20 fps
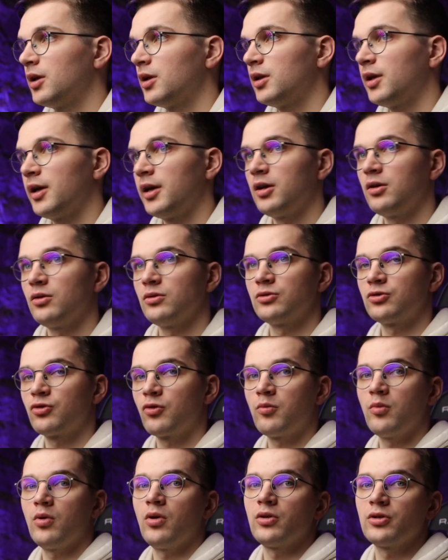I like on
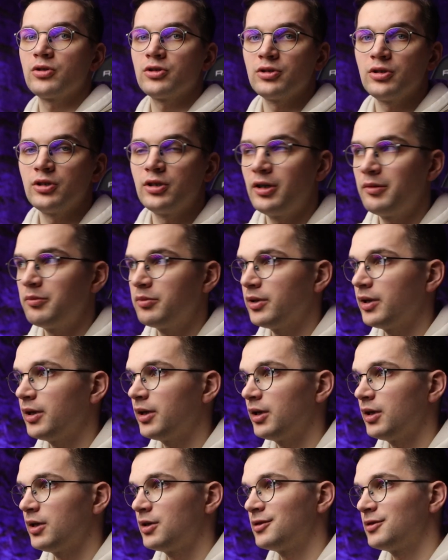Dropbox
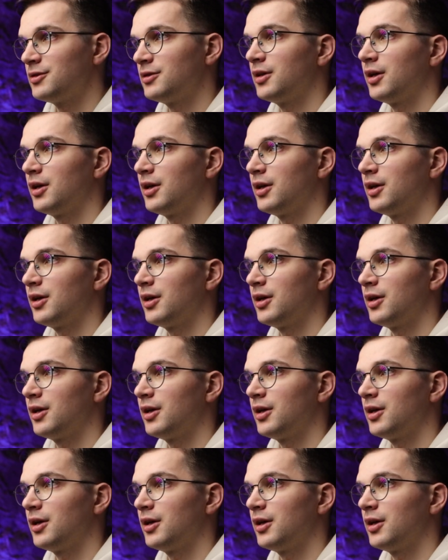Replay is